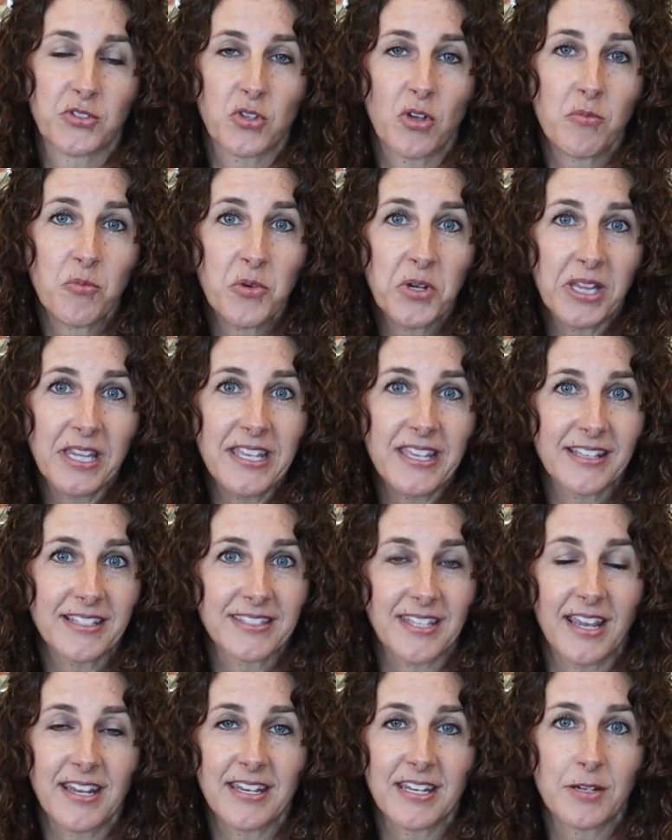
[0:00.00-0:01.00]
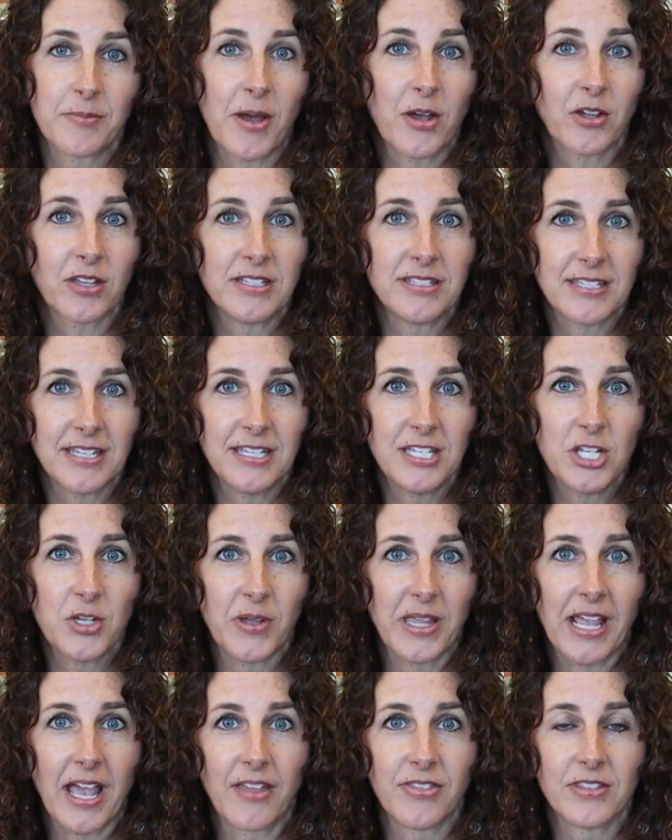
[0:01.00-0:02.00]
So I'm really excited about
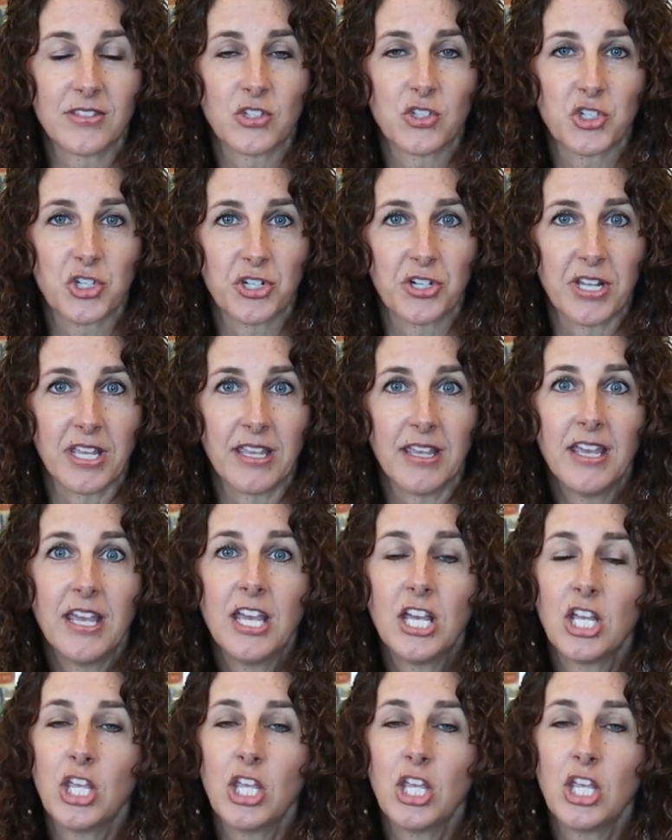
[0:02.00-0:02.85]
continuing on this journey.